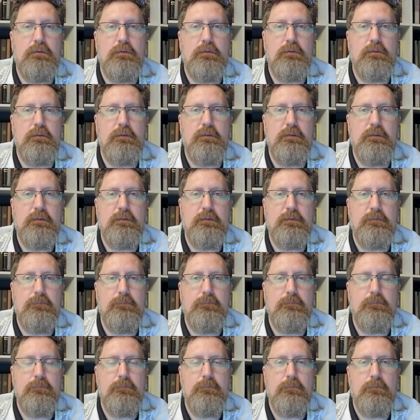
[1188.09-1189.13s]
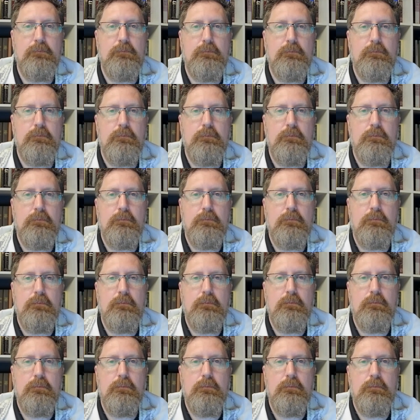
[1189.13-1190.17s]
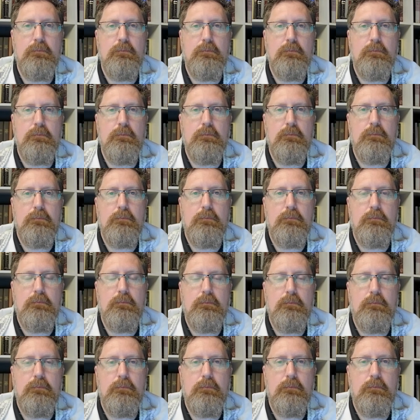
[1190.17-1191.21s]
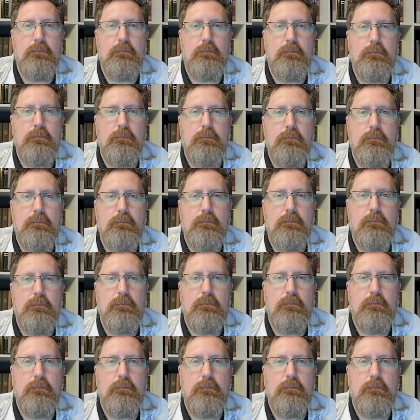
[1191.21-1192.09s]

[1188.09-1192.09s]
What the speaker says: [no speech]